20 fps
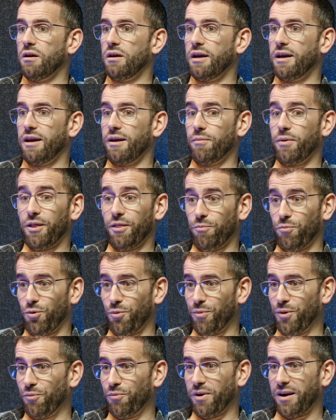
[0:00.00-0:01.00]
At the
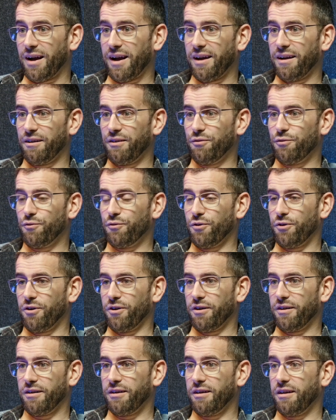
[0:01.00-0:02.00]
moment, we're hiring
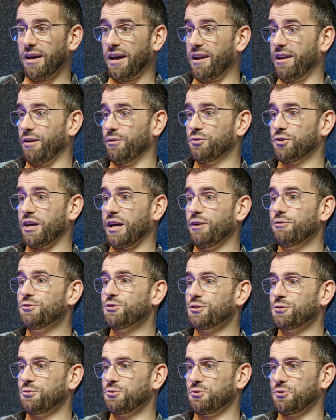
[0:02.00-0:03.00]
for in-house
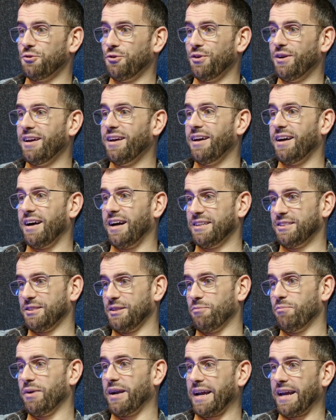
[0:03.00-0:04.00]
counsel. So
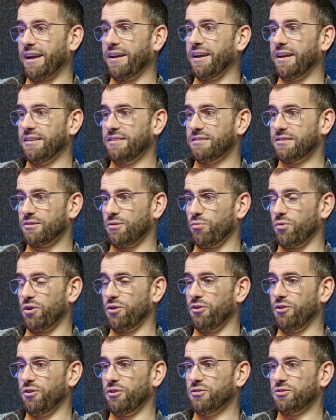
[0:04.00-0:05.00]
actually bringing in someone
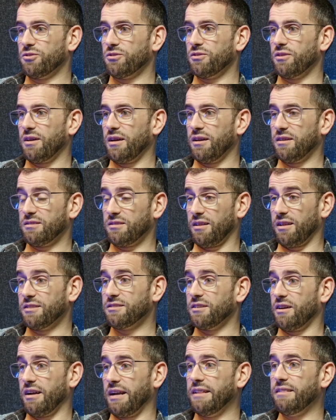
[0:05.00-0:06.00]
who's a
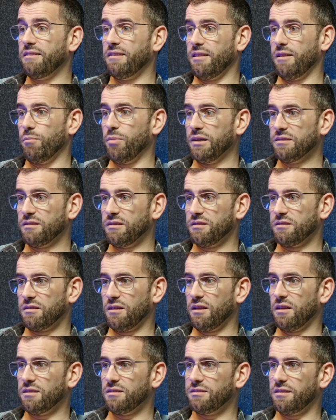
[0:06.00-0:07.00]
solicitor into the business
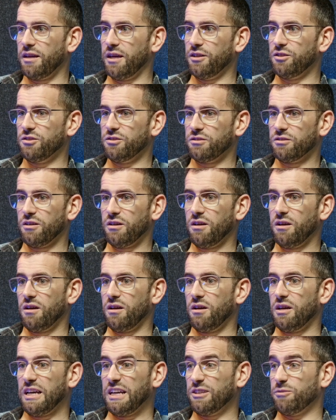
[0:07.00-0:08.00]
at this stage is
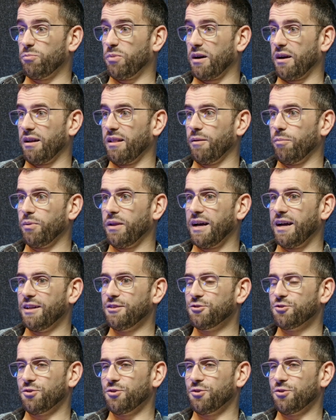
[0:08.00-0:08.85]
part of the plan.